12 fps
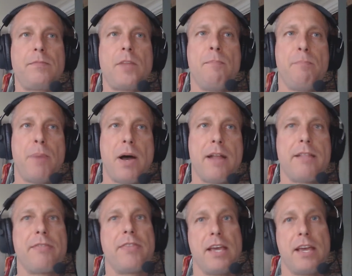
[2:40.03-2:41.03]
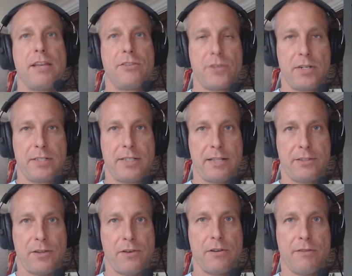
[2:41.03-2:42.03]
but the interest
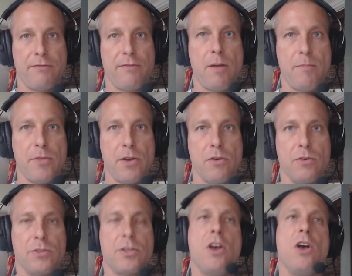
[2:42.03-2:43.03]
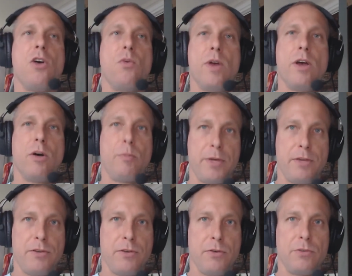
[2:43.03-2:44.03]
that's earned from those will be
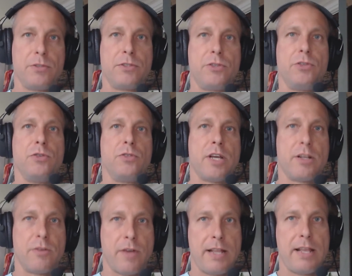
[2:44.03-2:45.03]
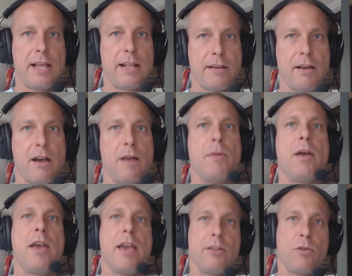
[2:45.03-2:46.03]
used to generate income
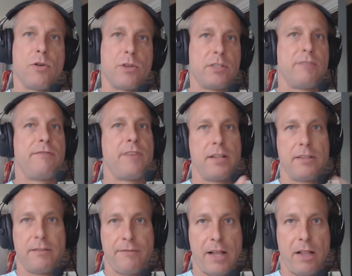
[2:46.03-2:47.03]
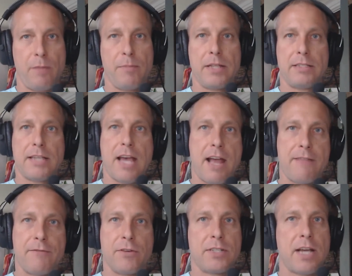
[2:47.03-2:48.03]
in order to fund development,
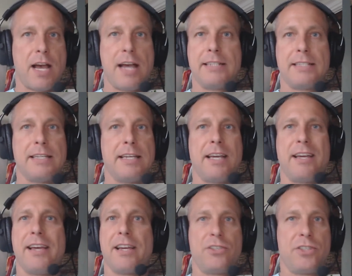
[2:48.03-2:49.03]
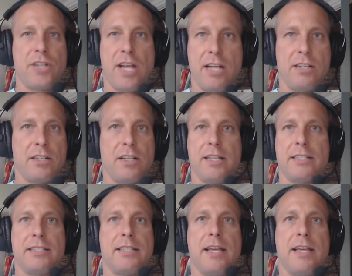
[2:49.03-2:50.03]
advertising, exchange
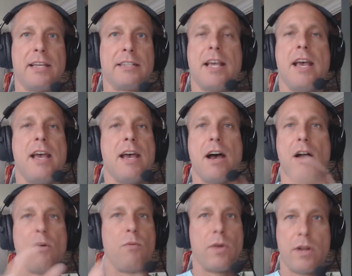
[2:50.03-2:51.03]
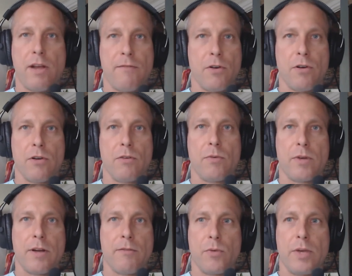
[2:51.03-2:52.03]
listings,
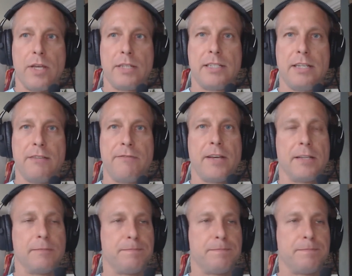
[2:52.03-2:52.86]
whatever we see fit.